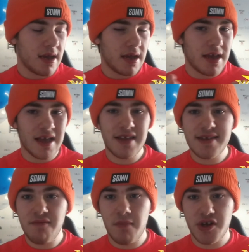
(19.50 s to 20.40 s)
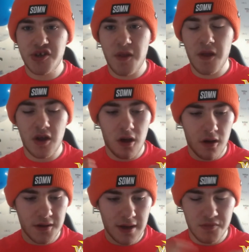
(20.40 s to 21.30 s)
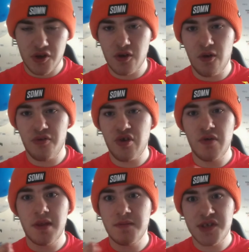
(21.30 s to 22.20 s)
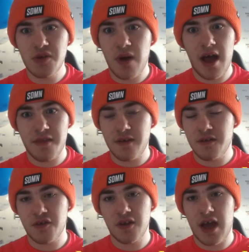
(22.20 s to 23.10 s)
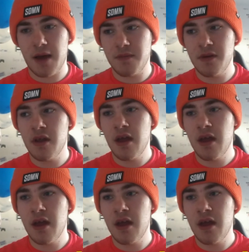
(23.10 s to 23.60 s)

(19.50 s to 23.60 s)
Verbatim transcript: It's seven matches on the card. I'm just going to go through them, see what I think is going to happen.